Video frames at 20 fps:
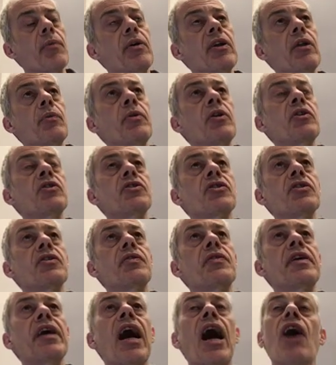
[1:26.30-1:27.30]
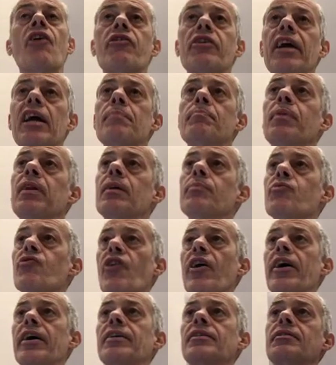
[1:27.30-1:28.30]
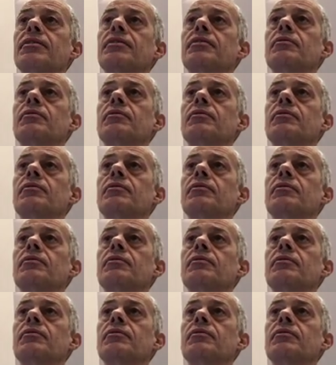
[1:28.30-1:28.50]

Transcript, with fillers: we, we, looked at the RNA polymerase.